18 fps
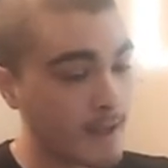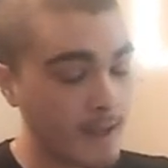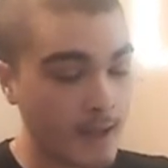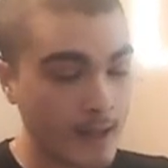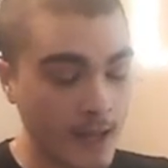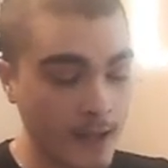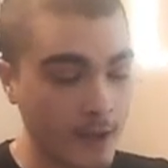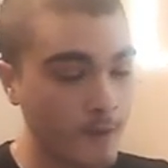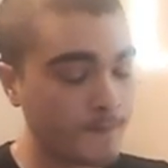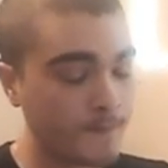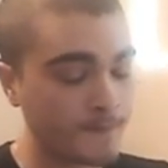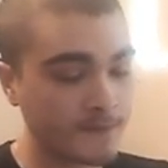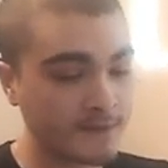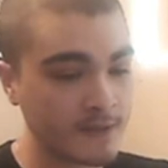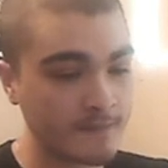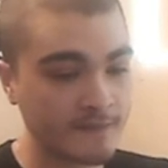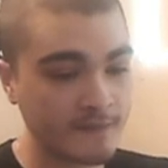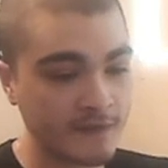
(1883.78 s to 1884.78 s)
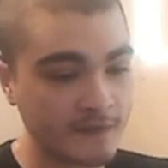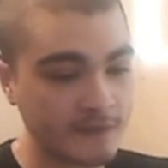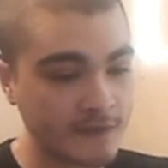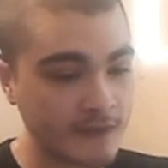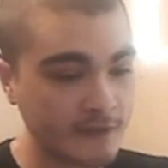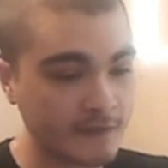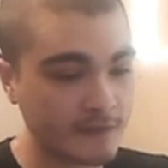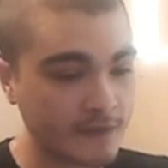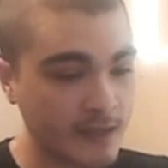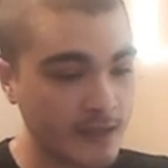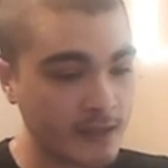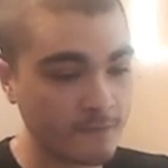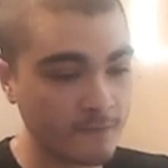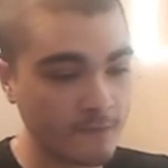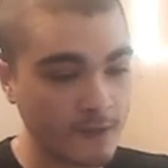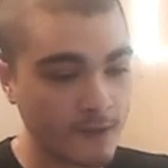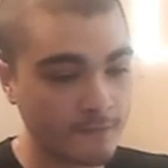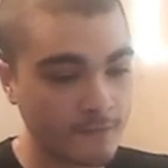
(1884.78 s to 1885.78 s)
I hope some of this sinks in.
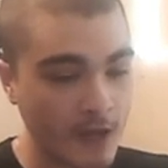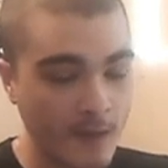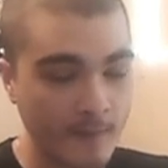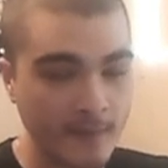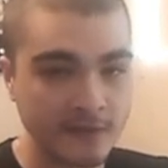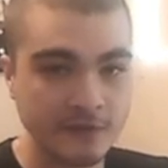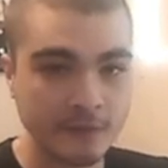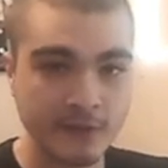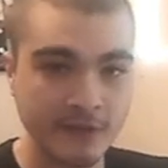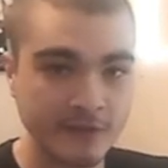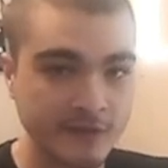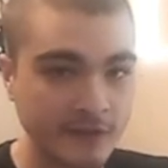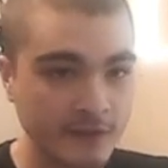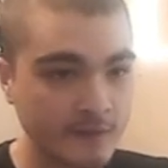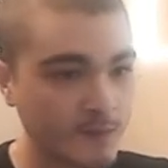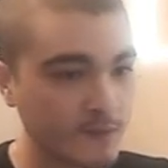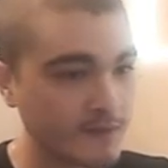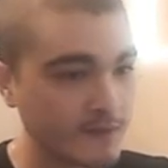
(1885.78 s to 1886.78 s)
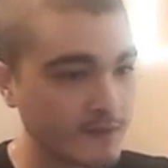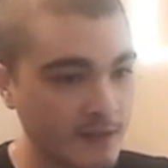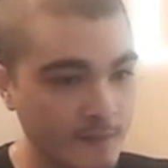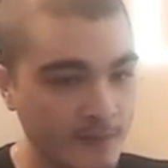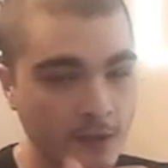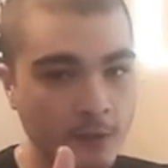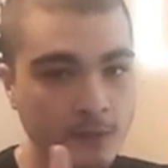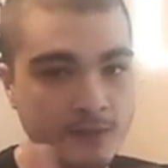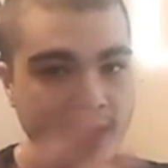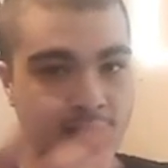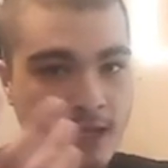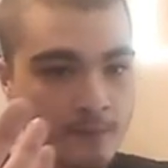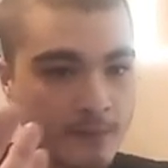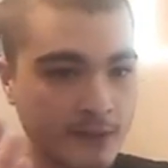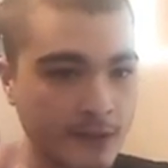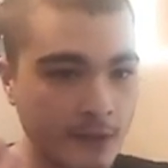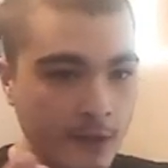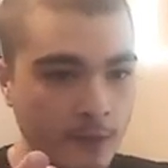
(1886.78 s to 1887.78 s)
If you have comments, criticisms, let me know down
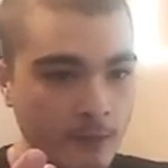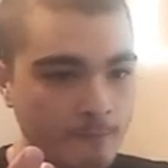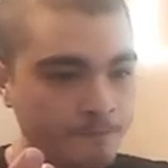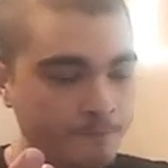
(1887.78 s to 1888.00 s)
below.